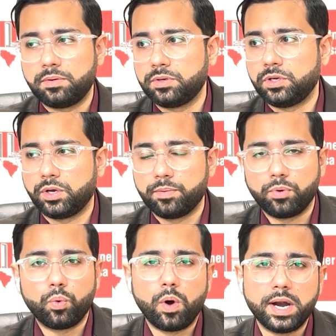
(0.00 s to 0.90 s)
You can
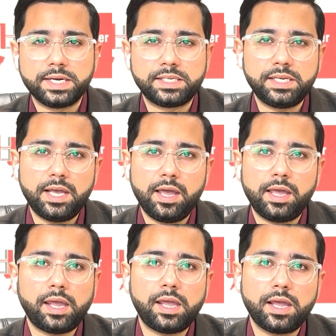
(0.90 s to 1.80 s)
provide
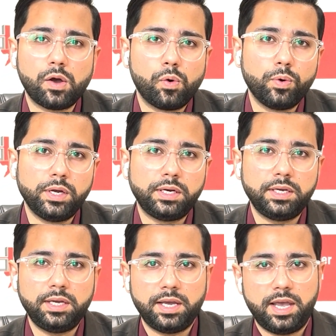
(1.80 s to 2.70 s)
CAE,
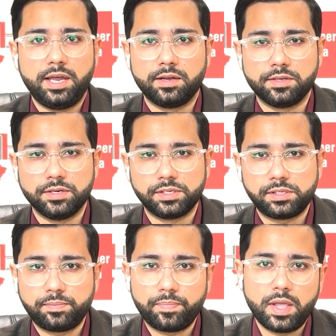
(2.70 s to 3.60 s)
OET and others.
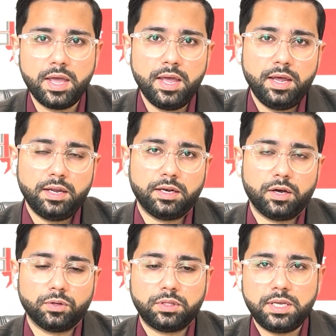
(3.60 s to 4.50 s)

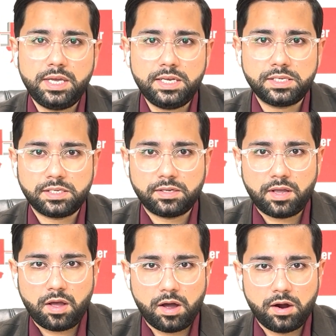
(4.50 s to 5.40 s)
Now these
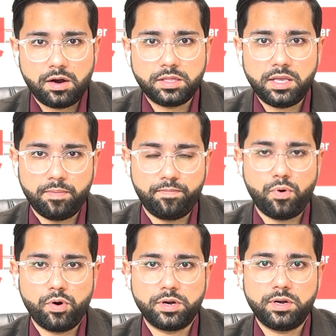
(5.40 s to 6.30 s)
are the
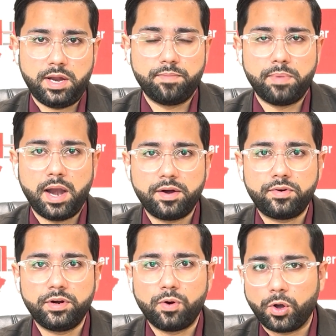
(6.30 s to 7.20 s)
important and
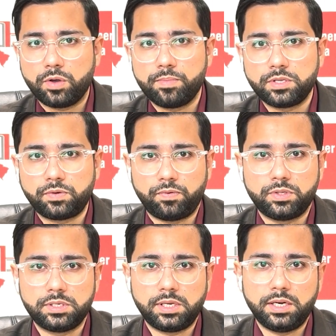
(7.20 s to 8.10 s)
mandatory documents for the
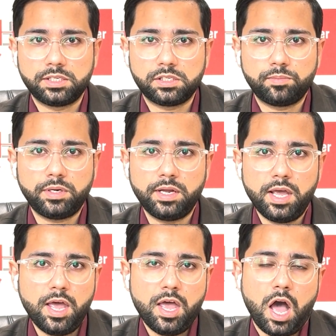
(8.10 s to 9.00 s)
skill assessment.
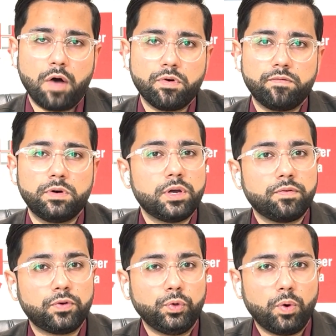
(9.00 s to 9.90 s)
However,
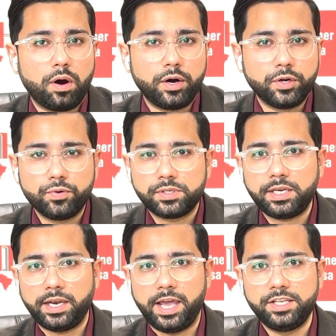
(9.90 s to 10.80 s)
if you are using
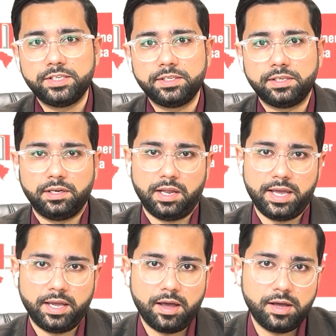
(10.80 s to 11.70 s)
an agent
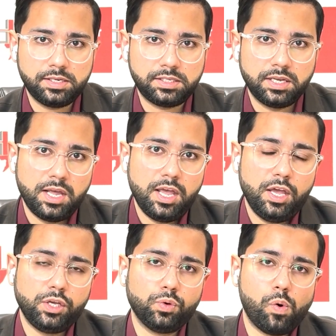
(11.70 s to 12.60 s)
like us,
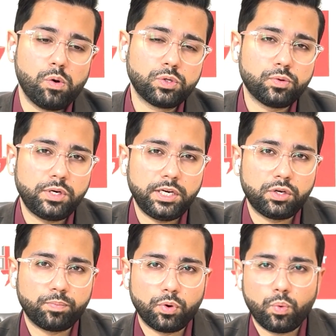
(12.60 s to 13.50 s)
you also need to
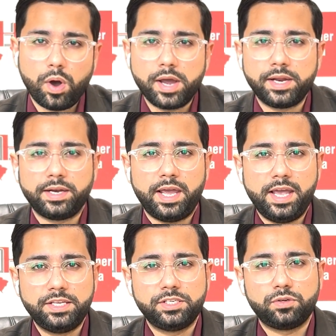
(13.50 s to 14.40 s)
provide an
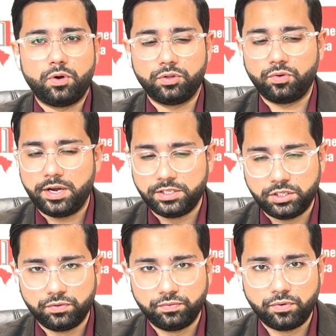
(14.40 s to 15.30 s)
agent
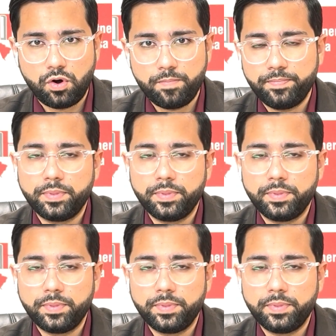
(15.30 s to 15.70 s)
authorization form.